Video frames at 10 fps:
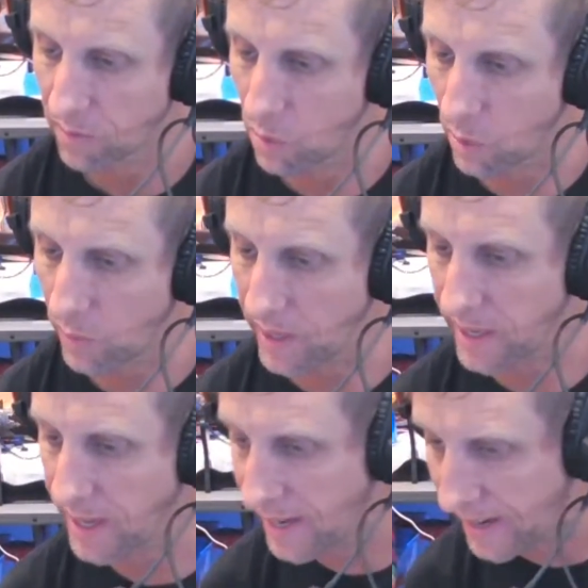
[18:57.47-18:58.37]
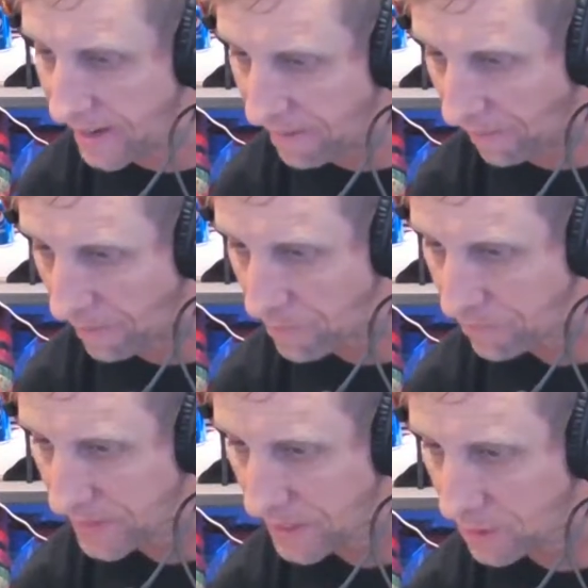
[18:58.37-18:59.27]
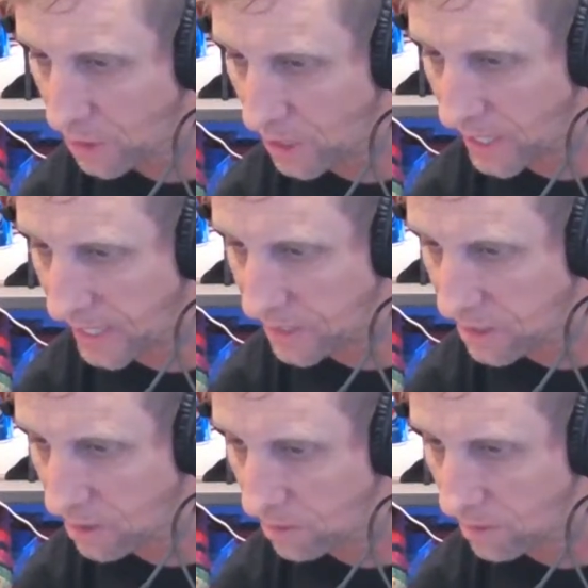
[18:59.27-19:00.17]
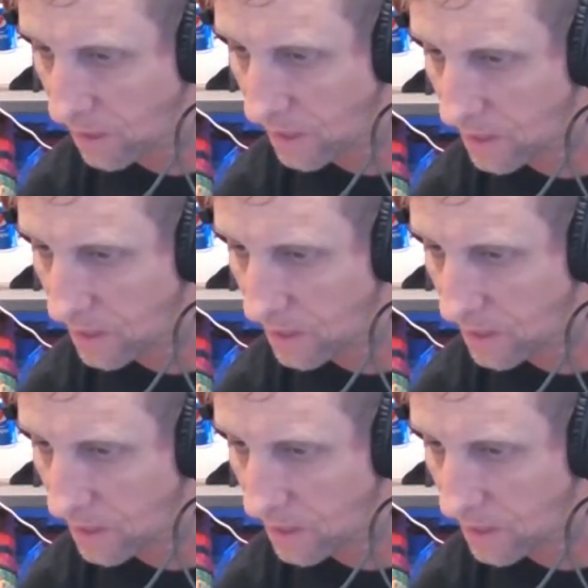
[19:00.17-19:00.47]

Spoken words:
were in 38-2